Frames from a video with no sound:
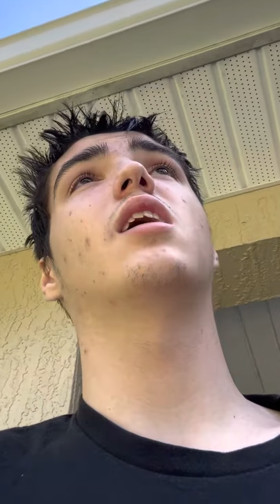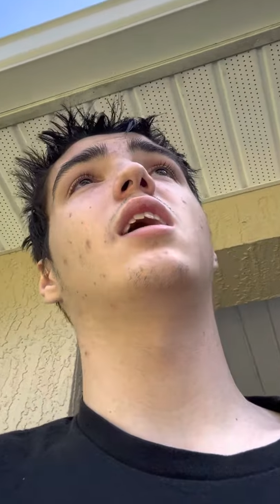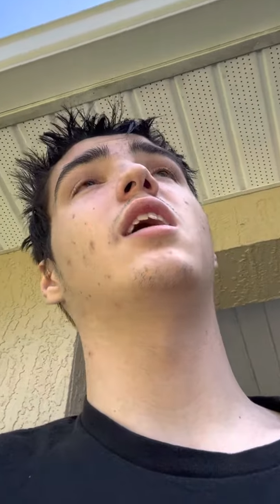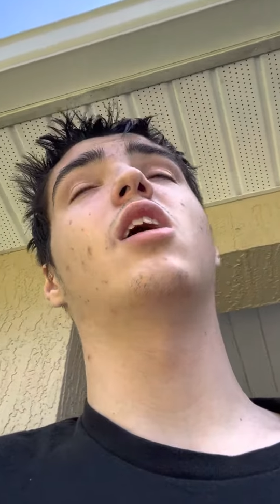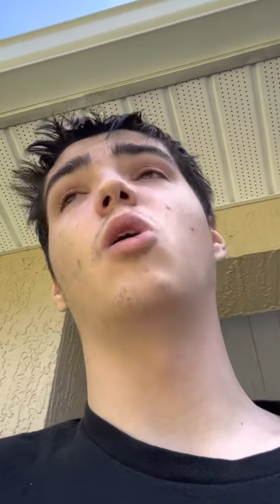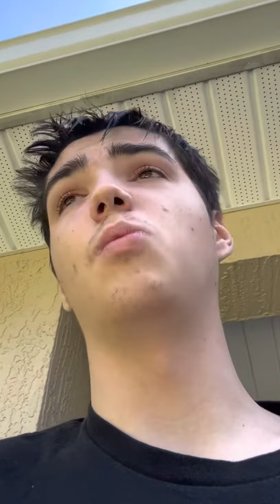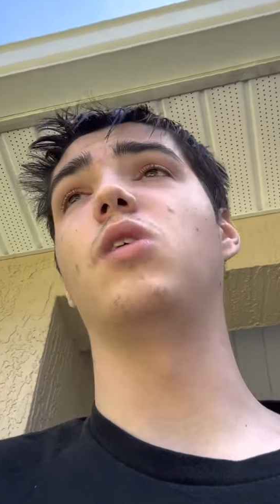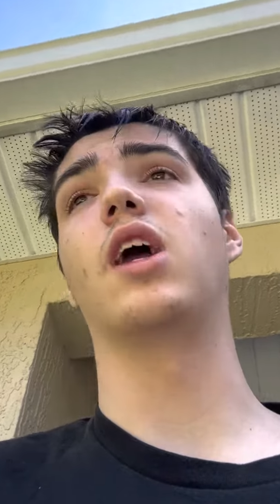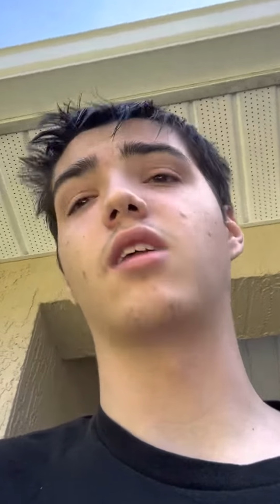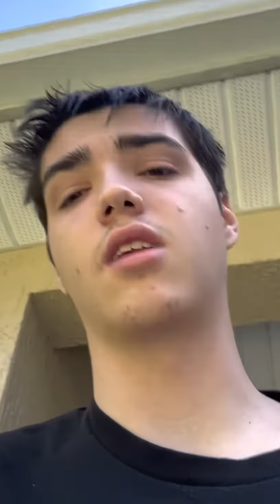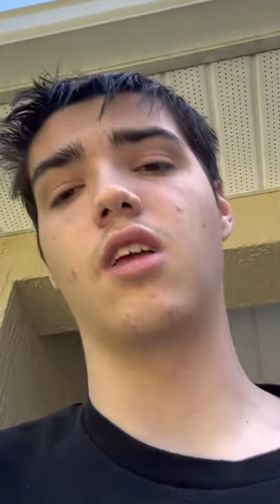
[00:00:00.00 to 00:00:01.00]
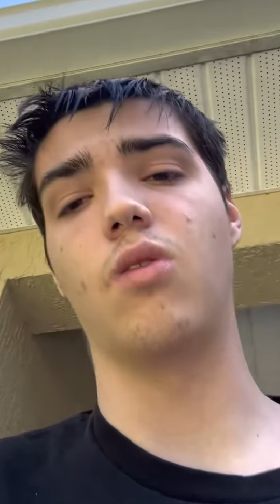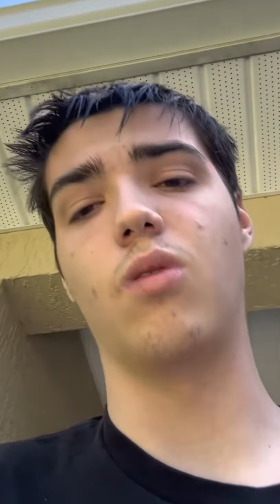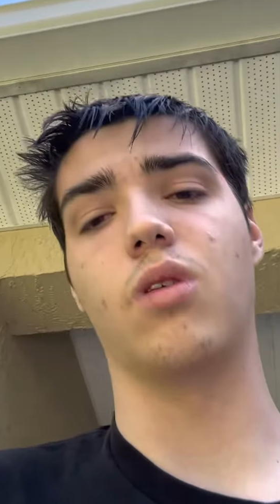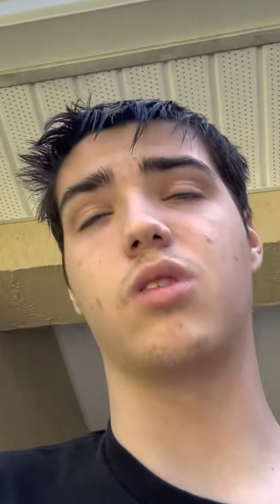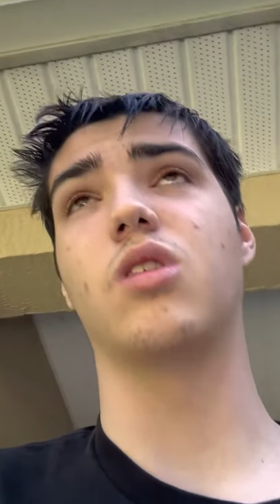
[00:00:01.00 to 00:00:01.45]
And I hope you guys get it
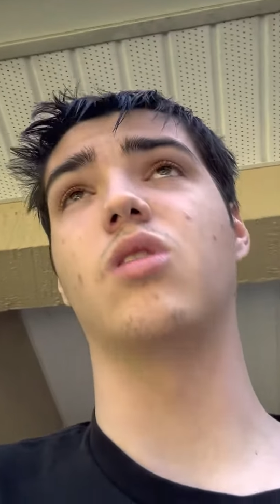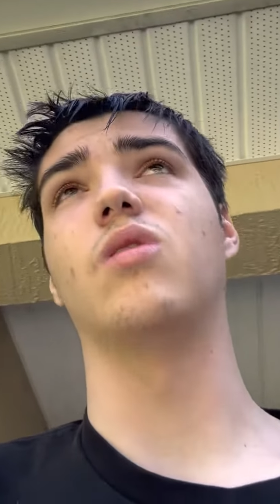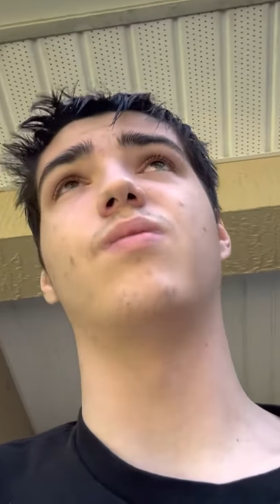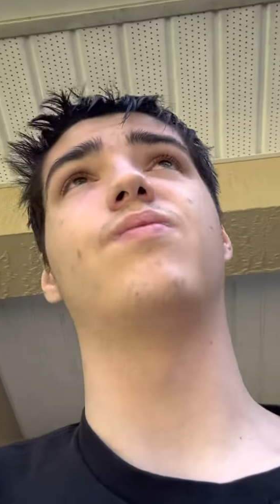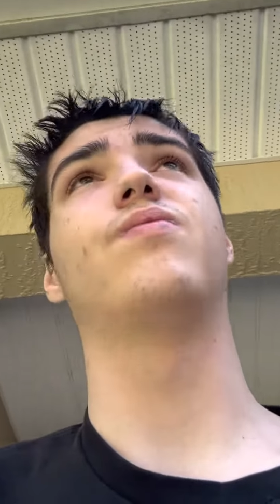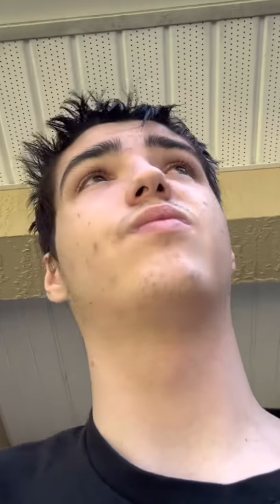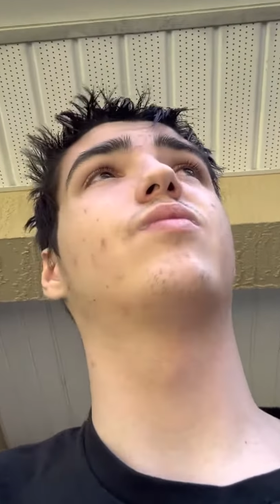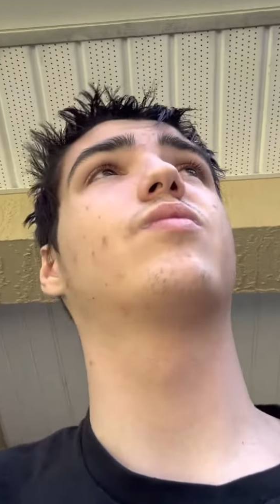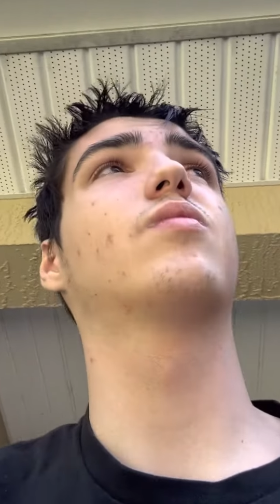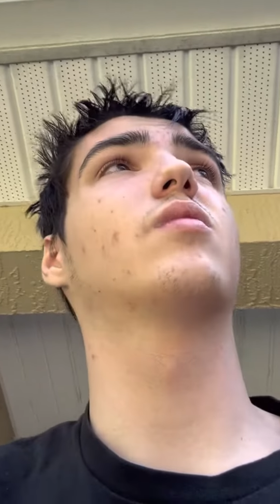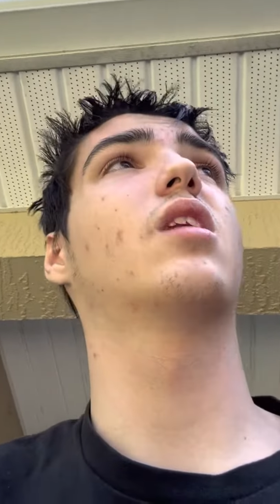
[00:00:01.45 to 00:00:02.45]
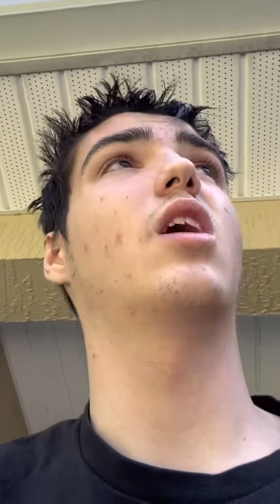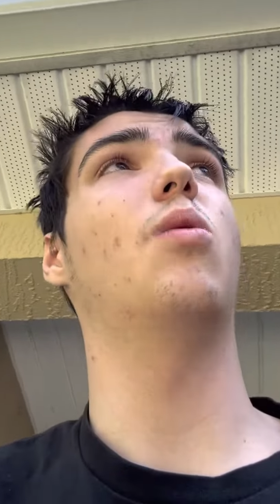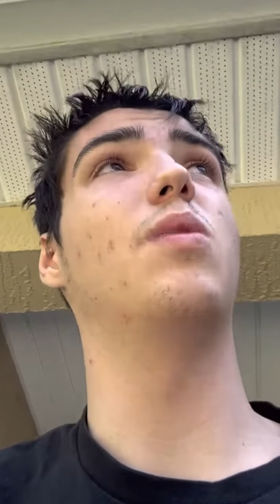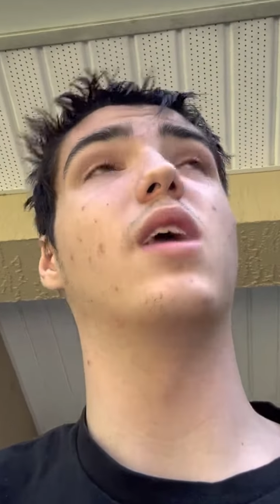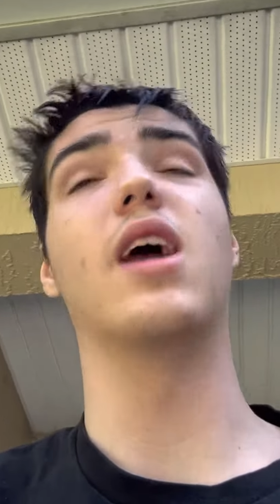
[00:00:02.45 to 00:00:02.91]
real soon.
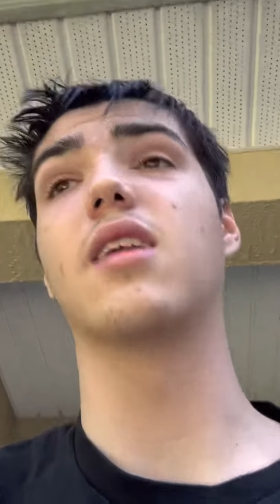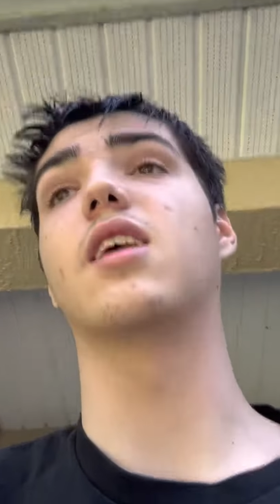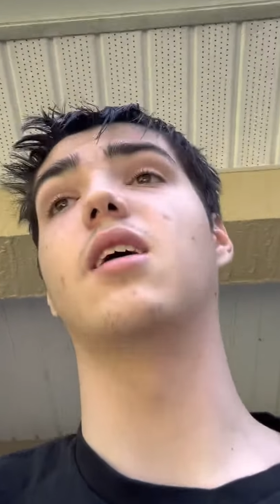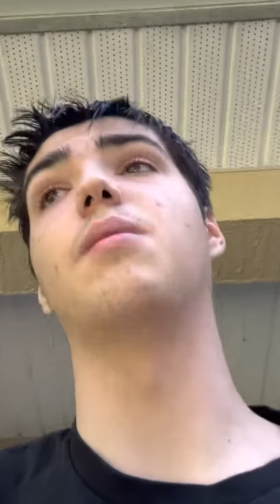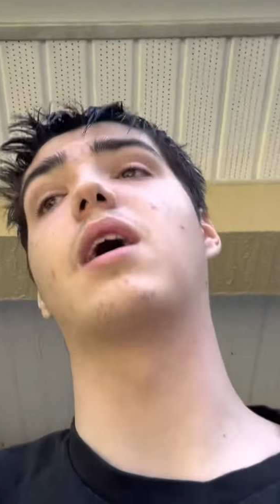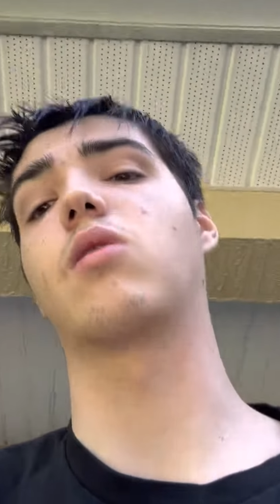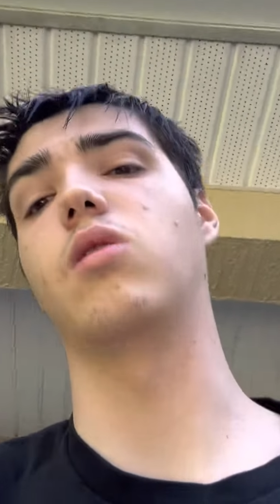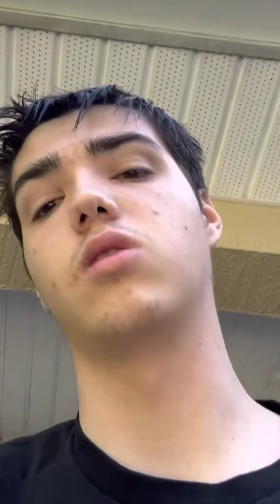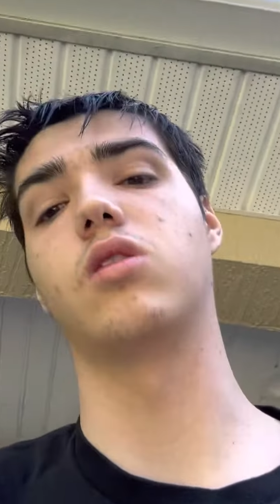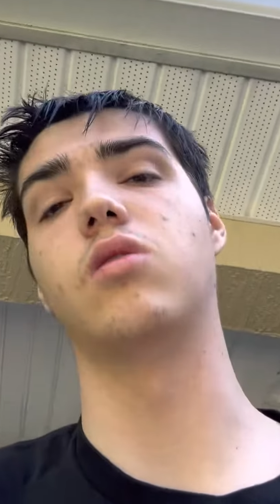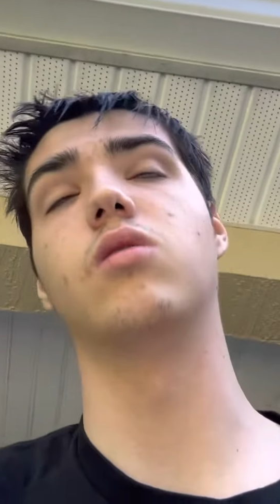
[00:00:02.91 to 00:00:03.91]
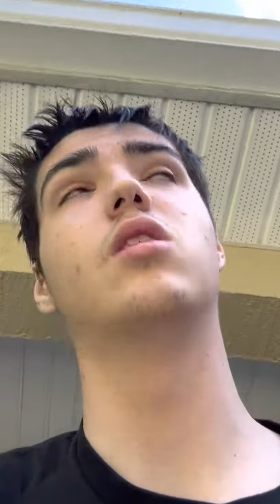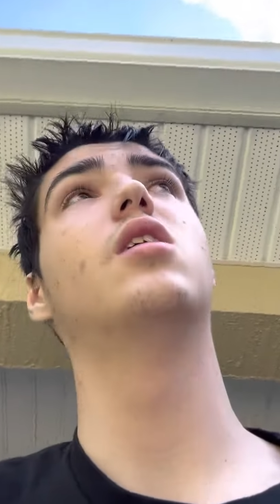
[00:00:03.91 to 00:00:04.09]
Hope you guys get it back real soon.